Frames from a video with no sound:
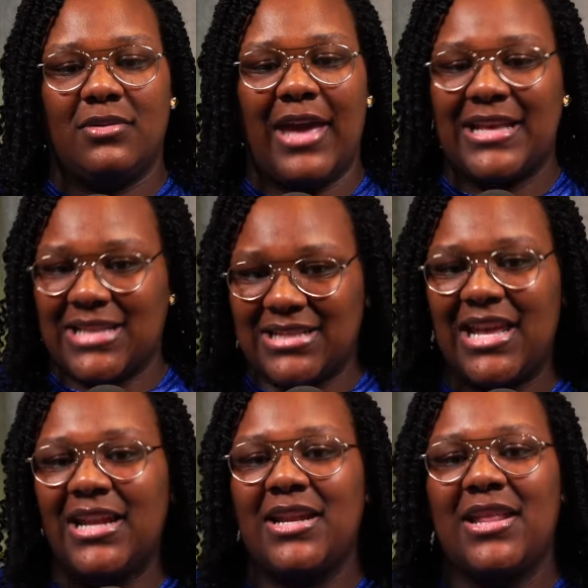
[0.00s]
as I
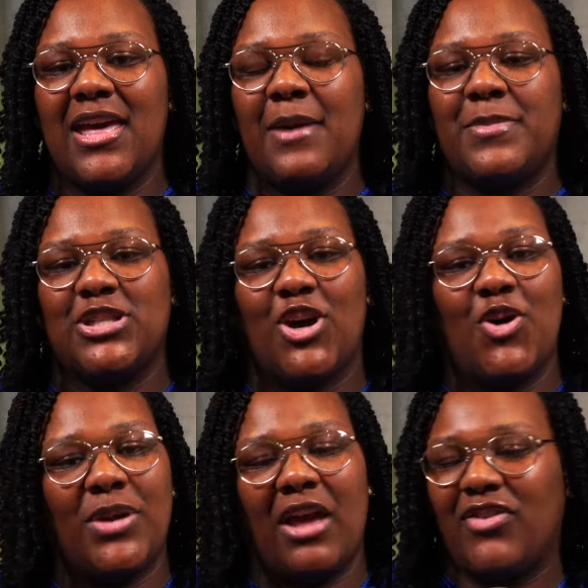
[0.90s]
stated in the
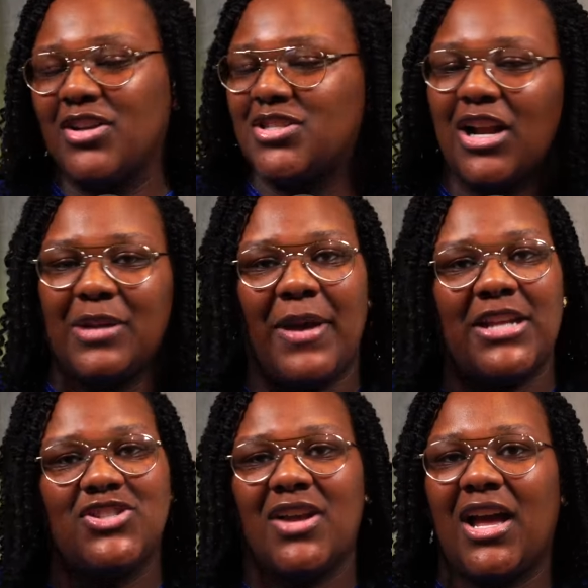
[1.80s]
episode, when I first started
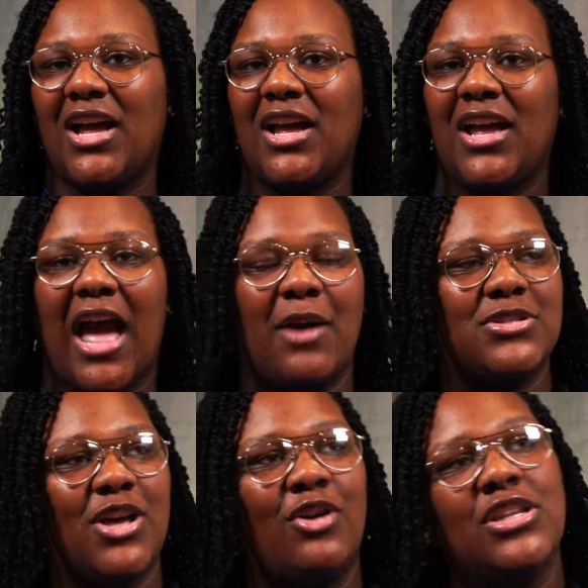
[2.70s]
Patreon, I
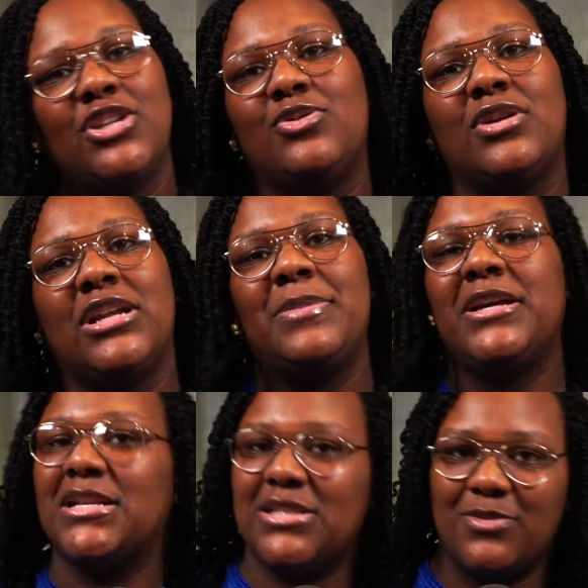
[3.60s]
was only doing it
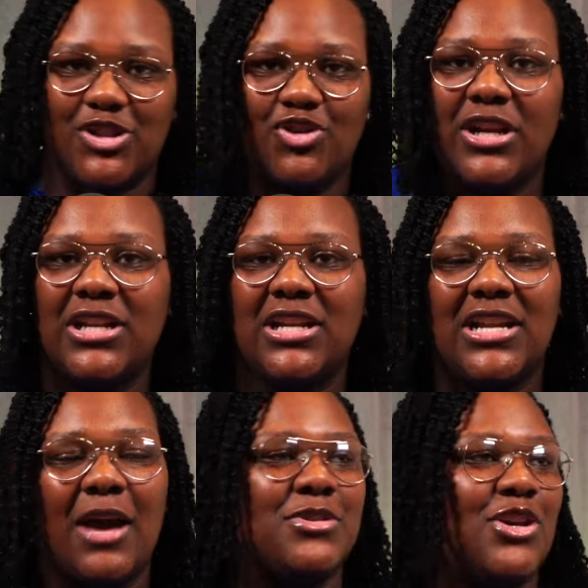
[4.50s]
because it was
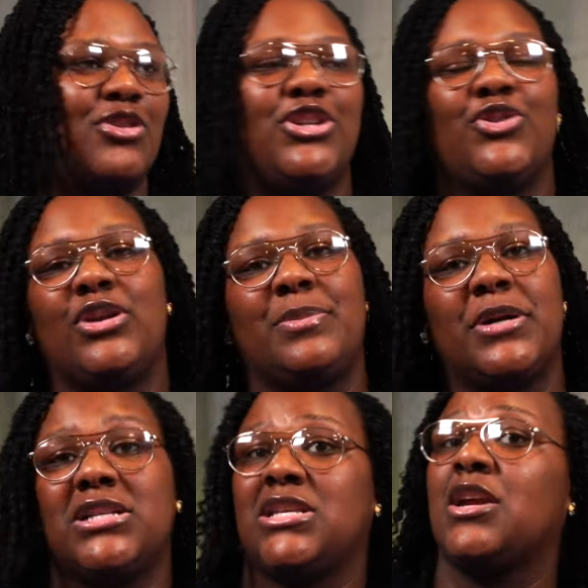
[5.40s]
trending. I was only doing it
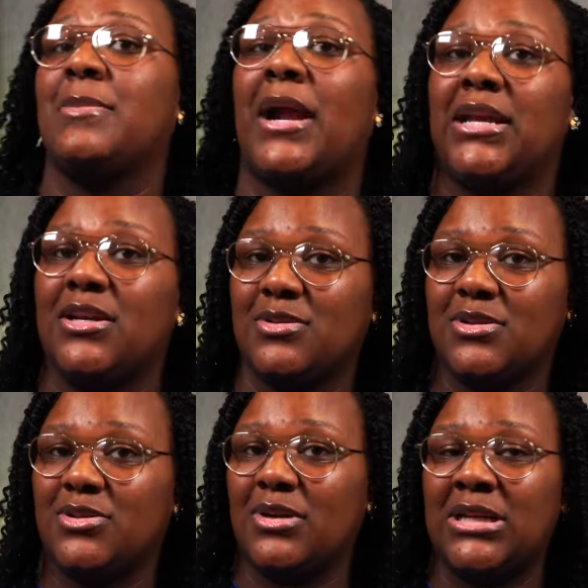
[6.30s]
because everybody else
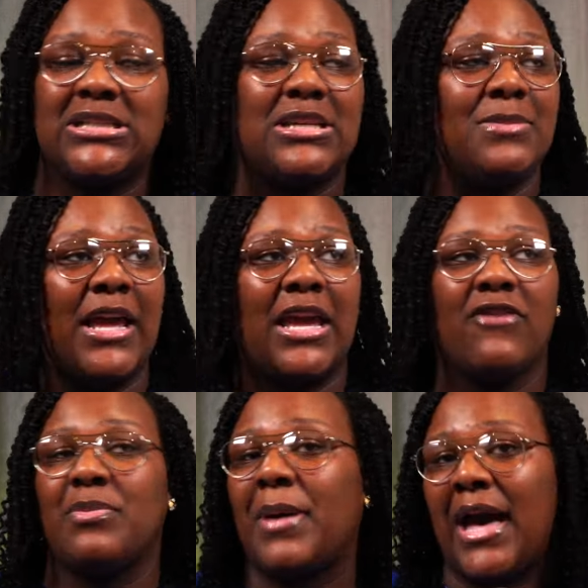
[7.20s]
was doing it. It seemed like
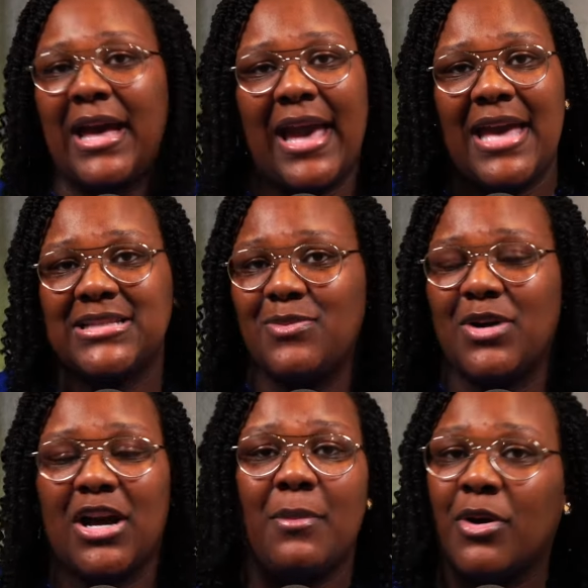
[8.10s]
every podcast that
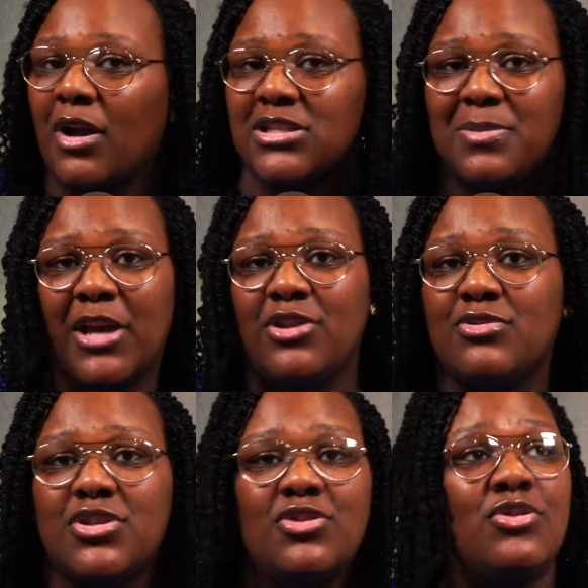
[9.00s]
would come across my
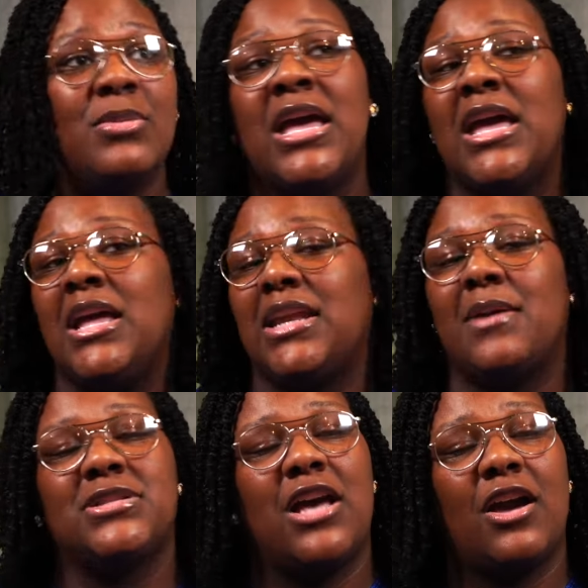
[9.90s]
YouTube, they
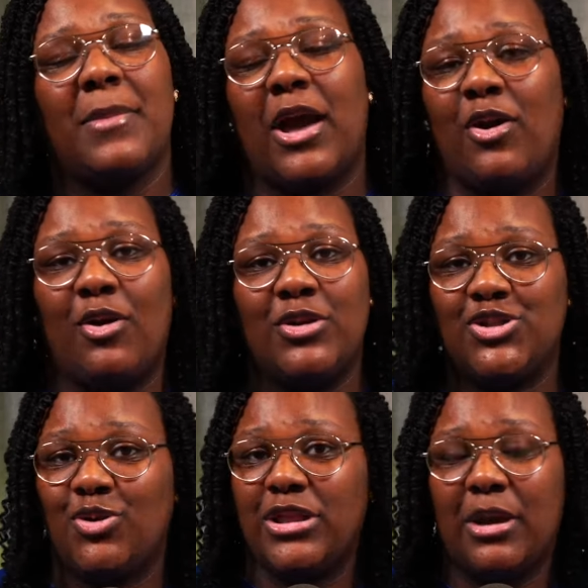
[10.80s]
were talking about go and
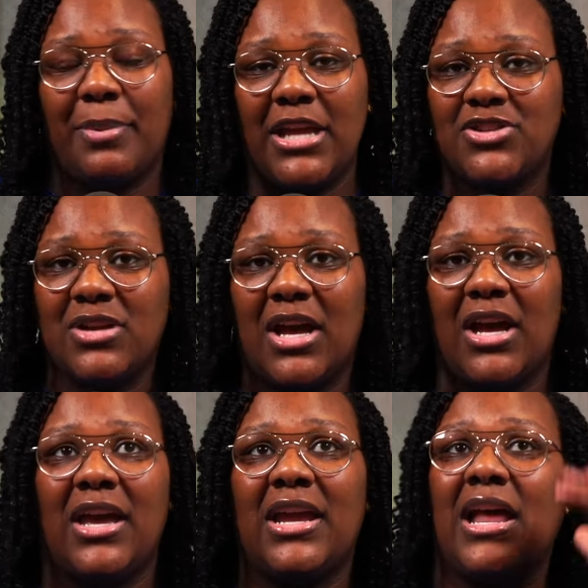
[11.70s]
join their Patreon.
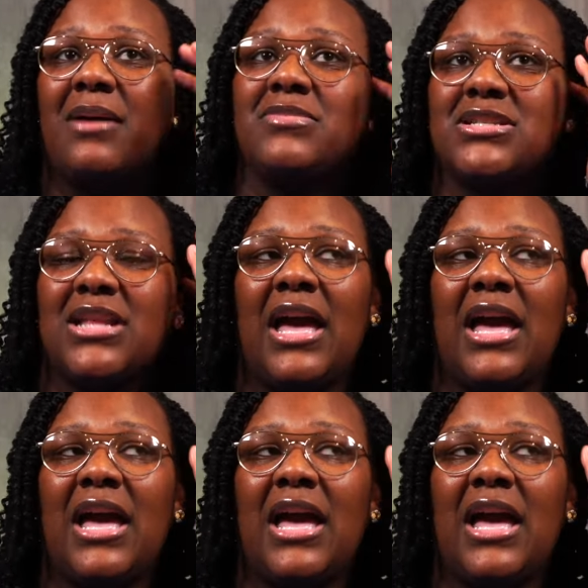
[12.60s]
And I'm just